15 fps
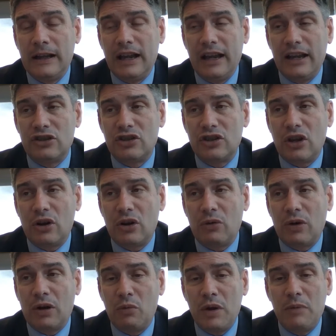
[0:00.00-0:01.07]
And
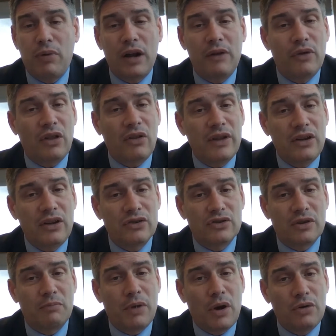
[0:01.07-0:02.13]
so uh, we pray for the leaders
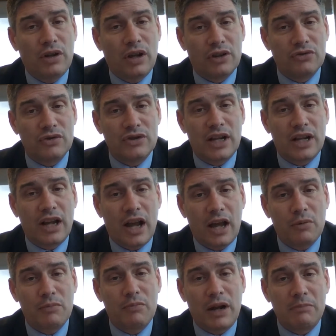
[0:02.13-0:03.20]
of both countries that God
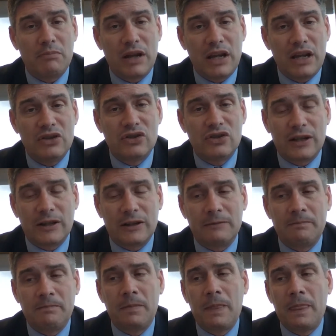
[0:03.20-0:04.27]
will bring peace, and
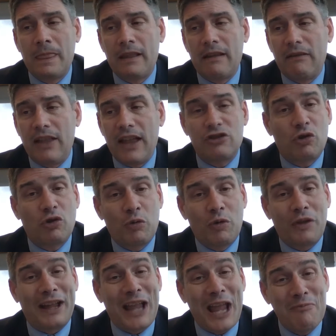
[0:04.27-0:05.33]
that's the only one
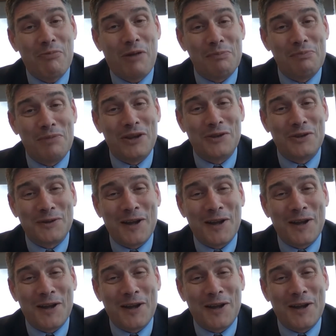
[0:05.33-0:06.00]
that can bring peace is